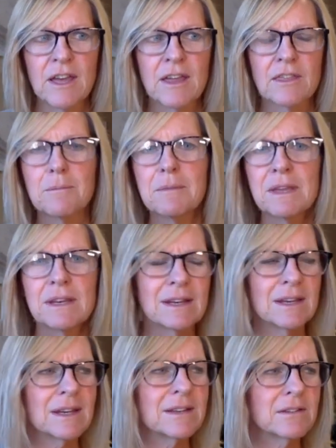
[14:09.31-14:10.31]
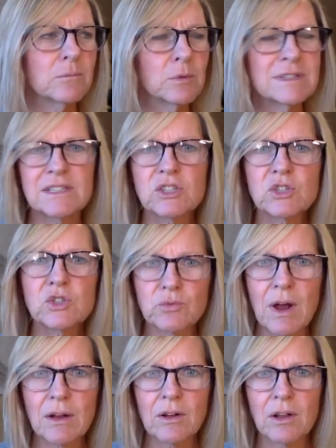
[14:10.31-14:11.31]
the minute it was a
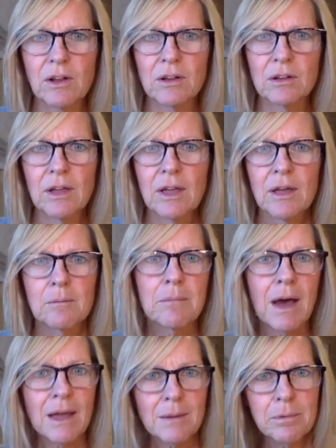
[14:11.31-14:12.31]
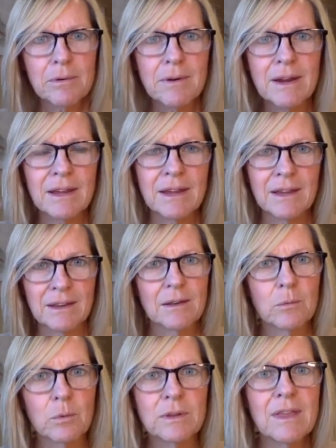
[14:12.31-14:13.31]
struggle, my brain
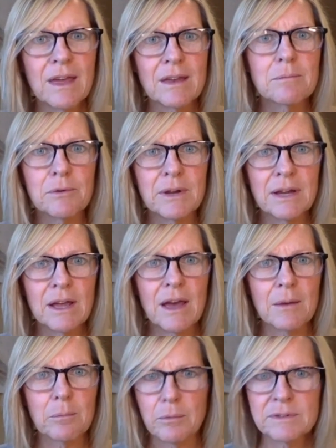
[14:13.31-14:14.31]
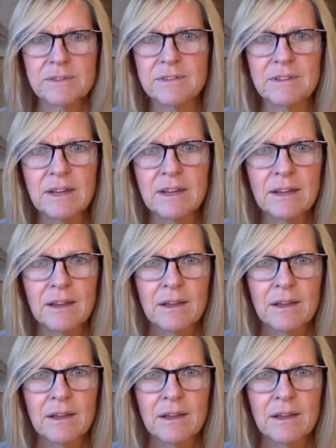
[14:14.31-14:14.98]
would then bring up, well, see,